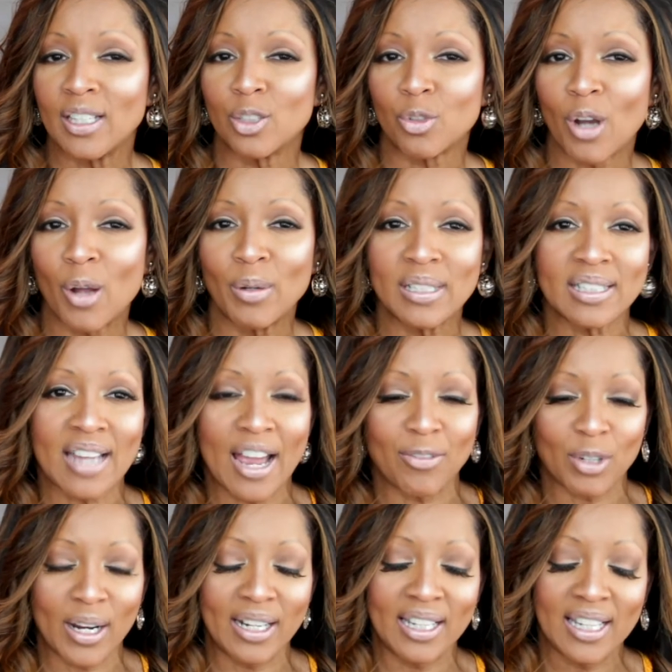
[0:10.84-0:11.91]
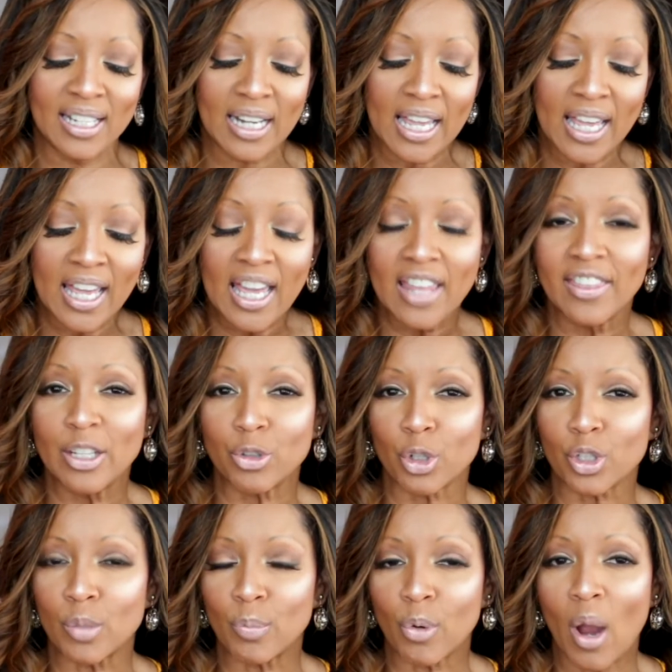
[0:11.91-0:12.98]
intro and dive right in. These
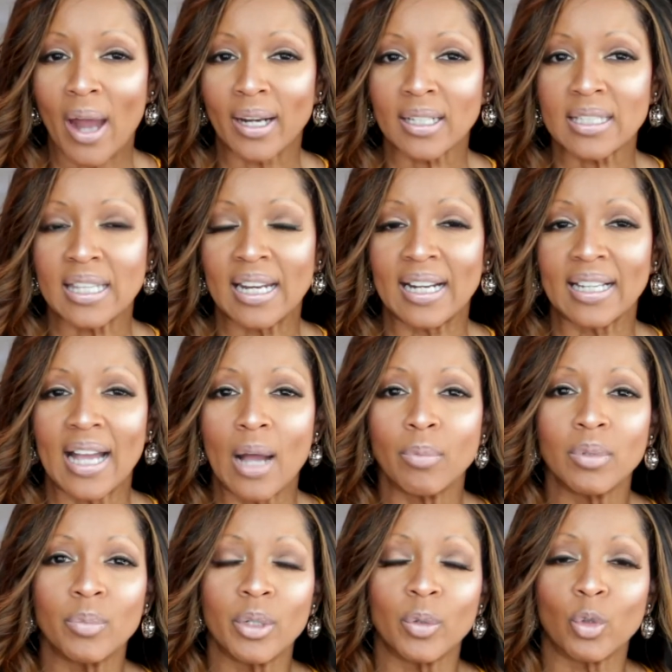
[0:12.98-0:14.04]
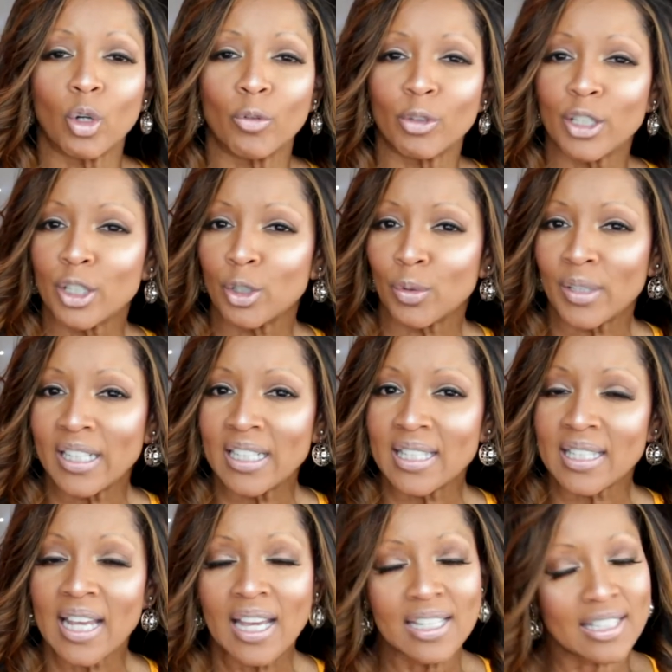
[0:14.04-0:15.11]
are some products that I got when we were over in
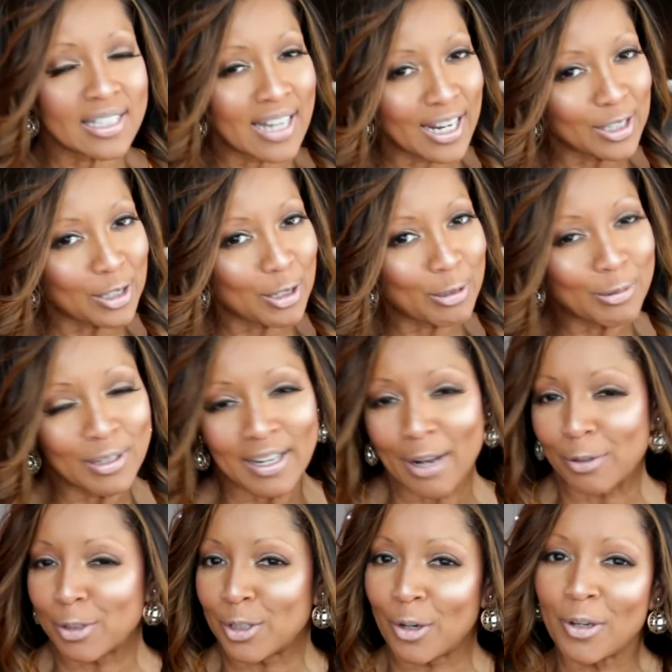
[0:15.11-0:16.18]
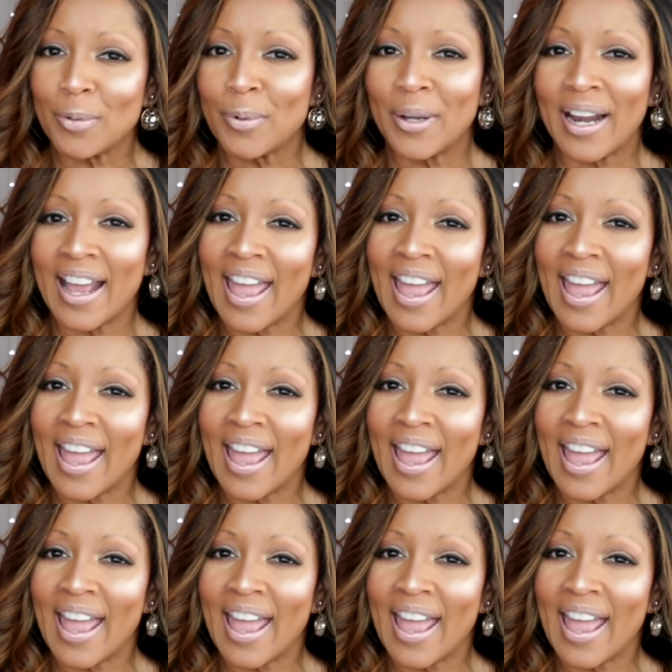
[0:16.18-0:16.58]
Greece. Stay tuned and I'll show you what I